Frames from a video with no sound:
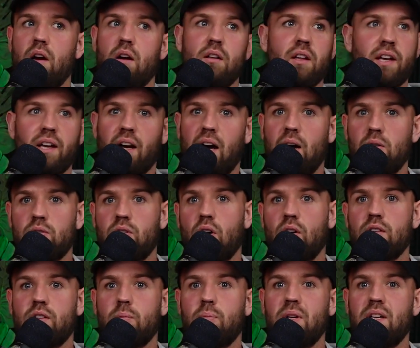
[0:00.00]
Like, I'll
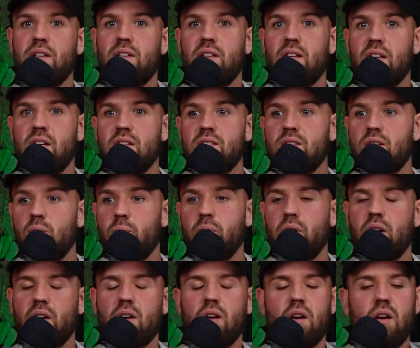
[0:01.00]
talk to P Ts and they'll be
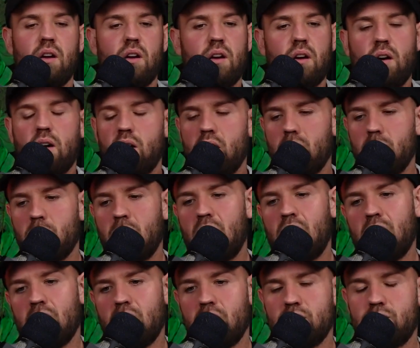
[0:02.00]
like, oh
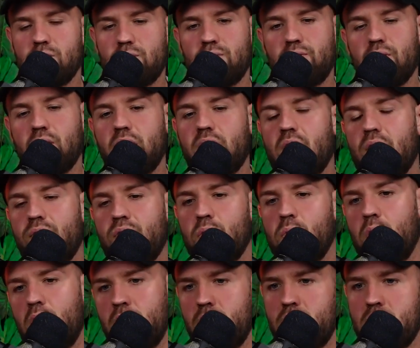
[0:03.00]
man, I just feel like
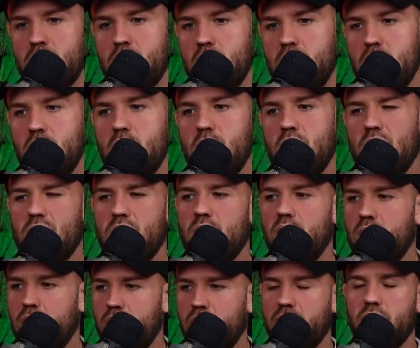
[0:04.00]
everyone,
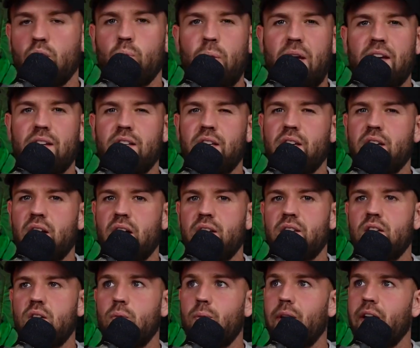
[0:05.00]
like there'll be a year
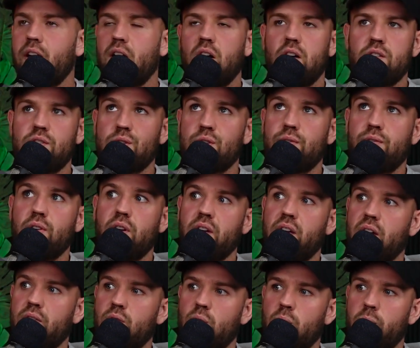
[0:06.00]
in, they'll be like, oh, I just feel like
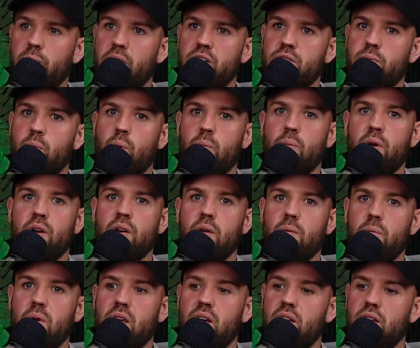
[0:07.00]
everyone makes more money
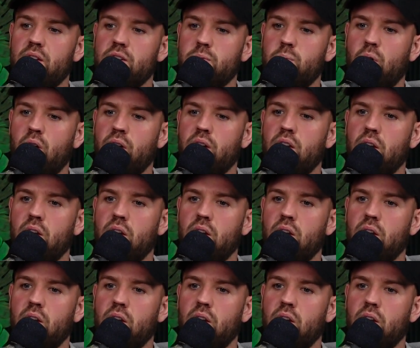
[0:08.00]
than me at this point.